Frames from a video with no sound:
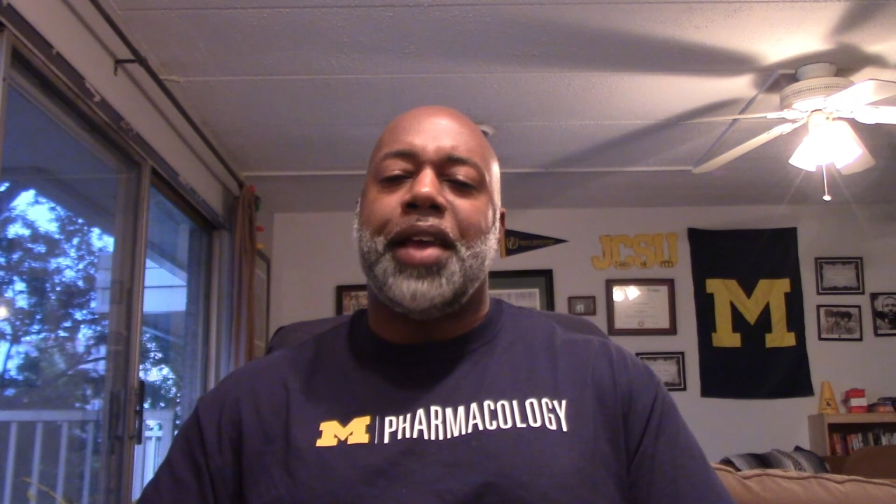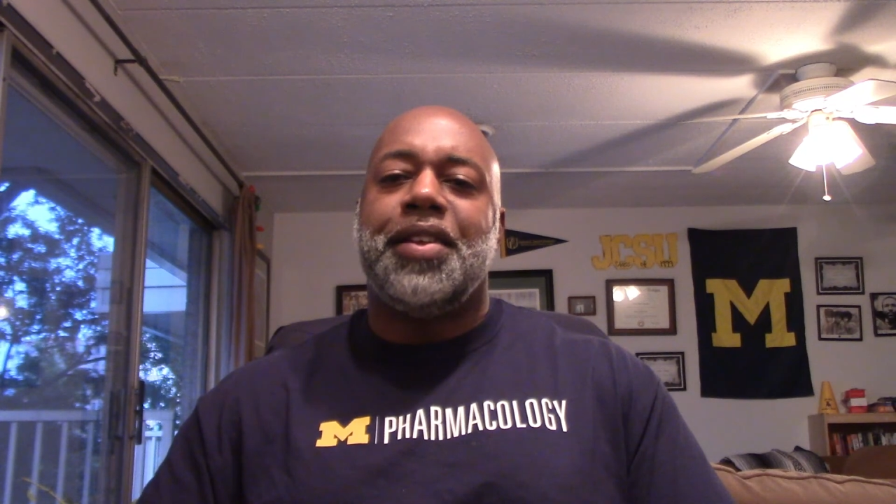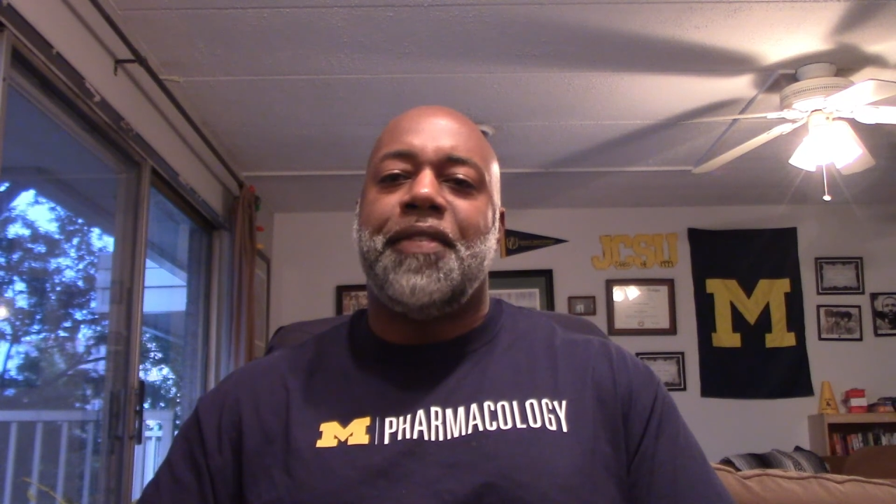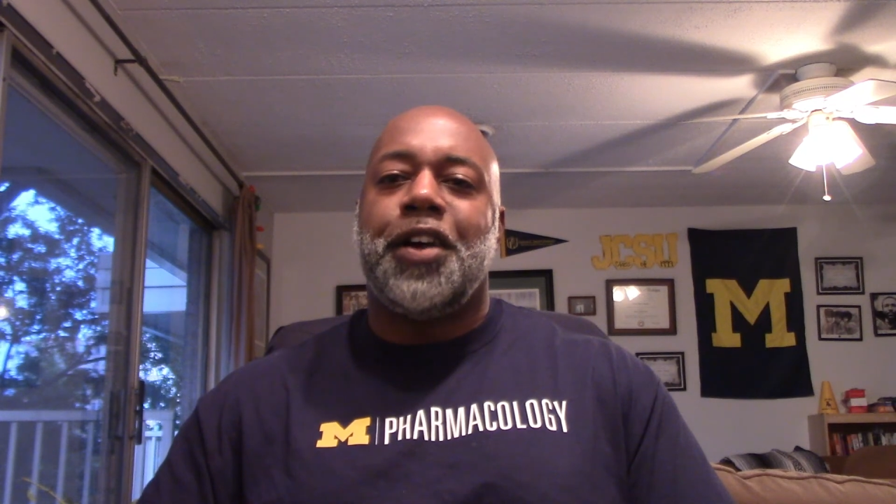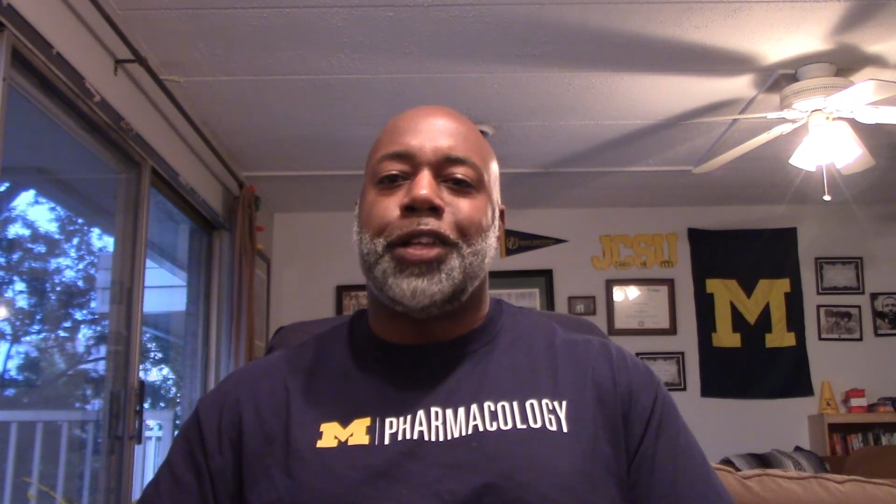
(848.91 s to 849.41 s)

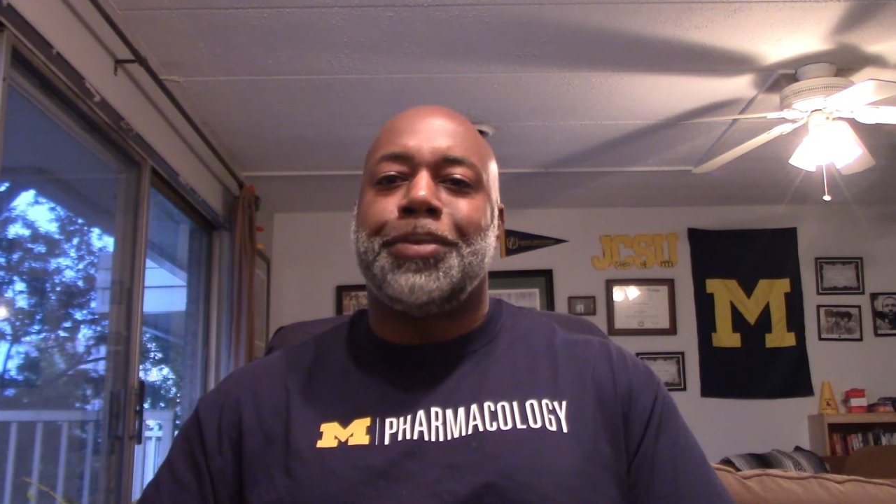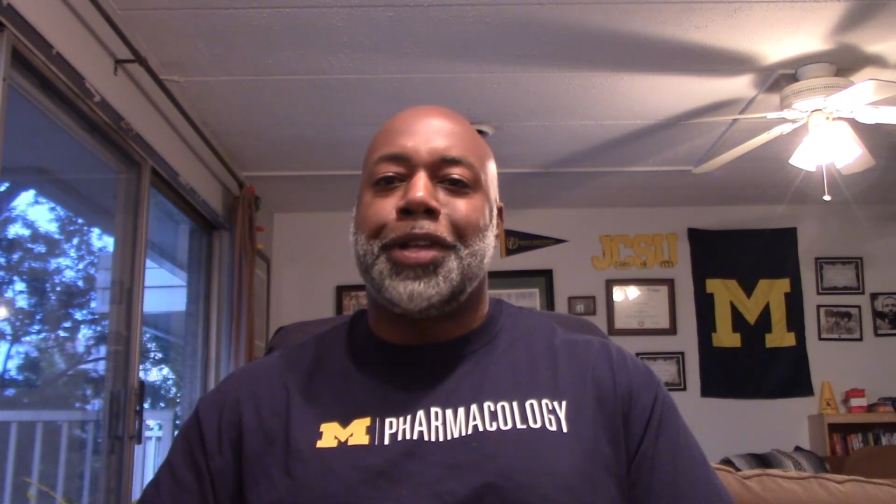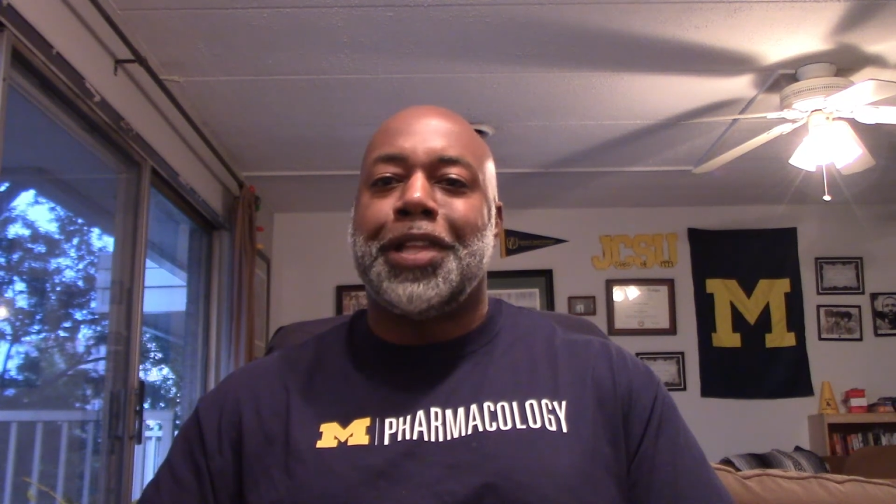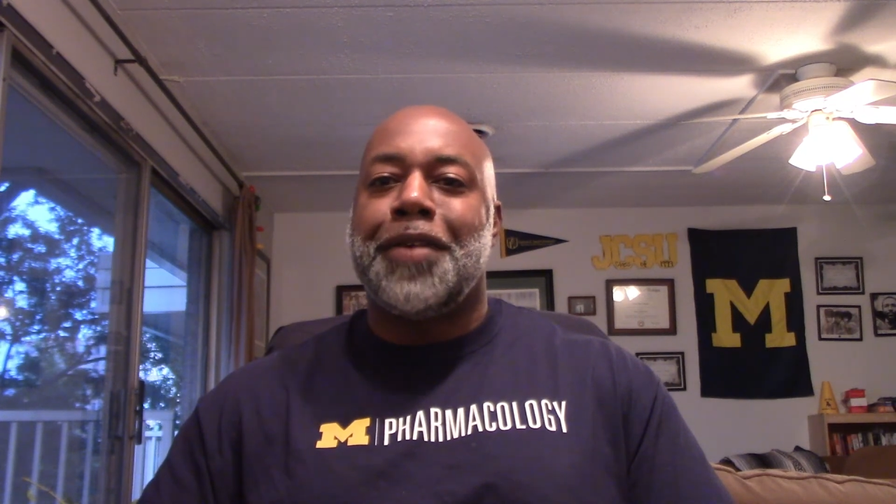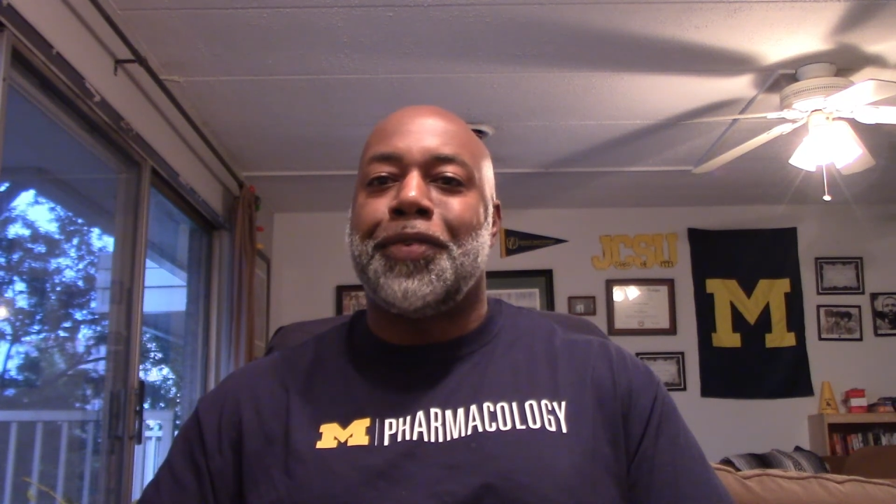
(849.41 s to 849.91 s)
developed
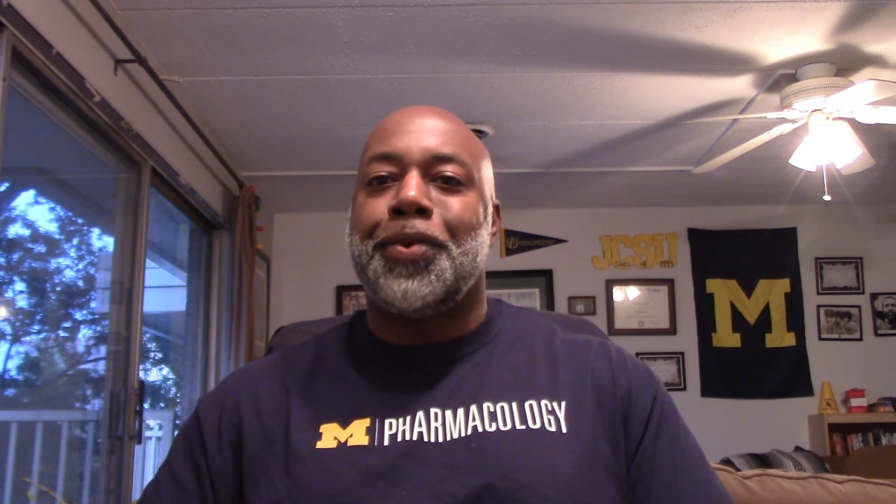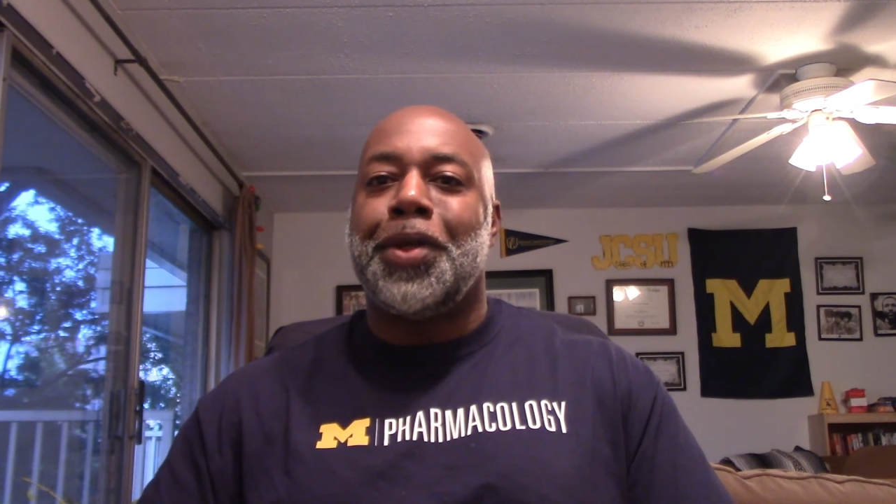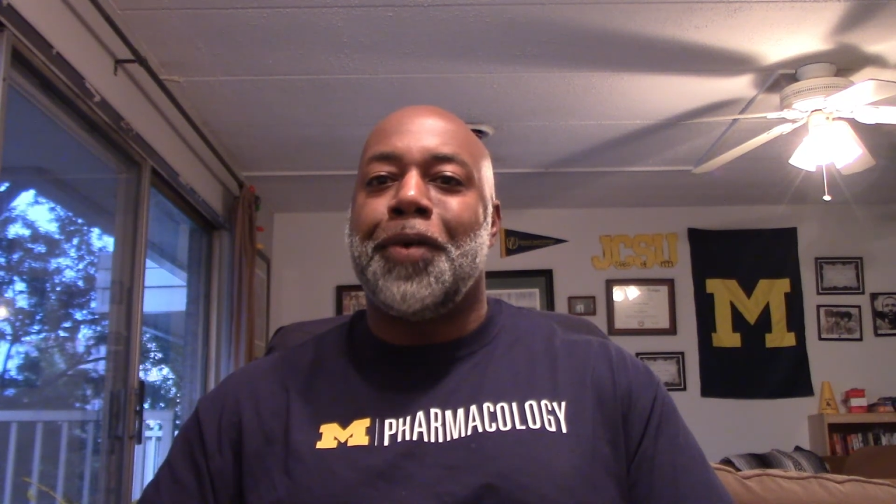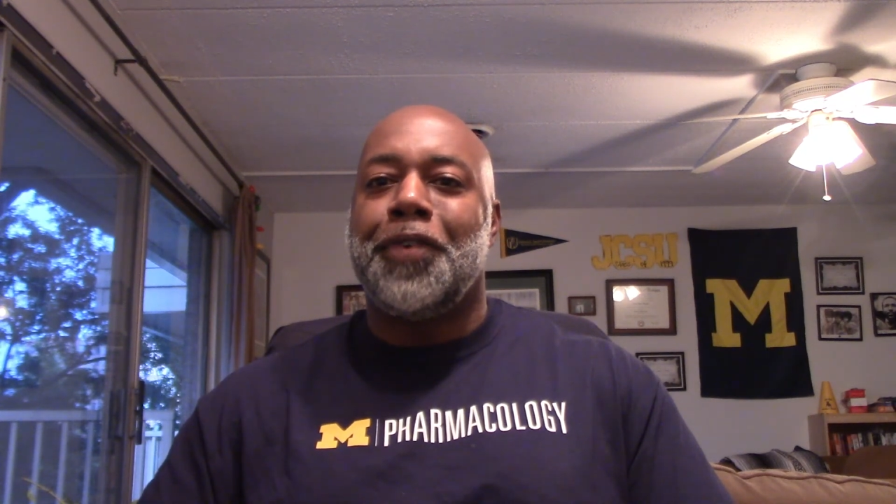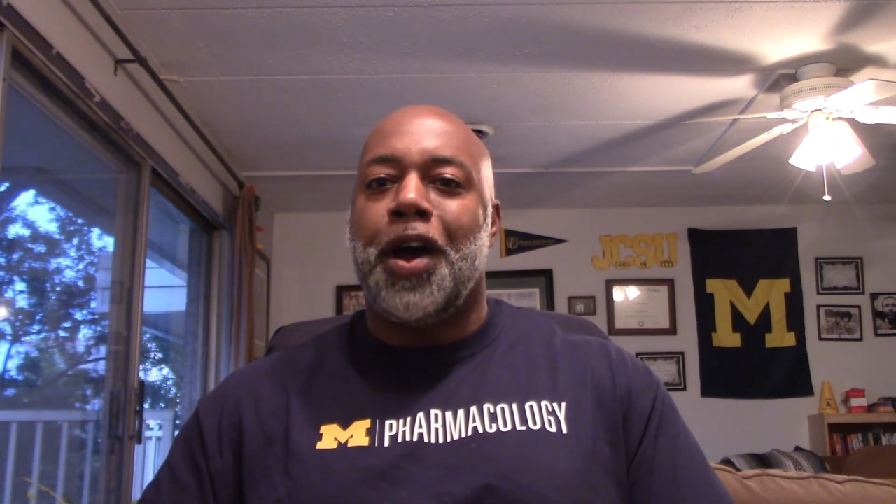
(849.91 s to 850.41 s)
a level of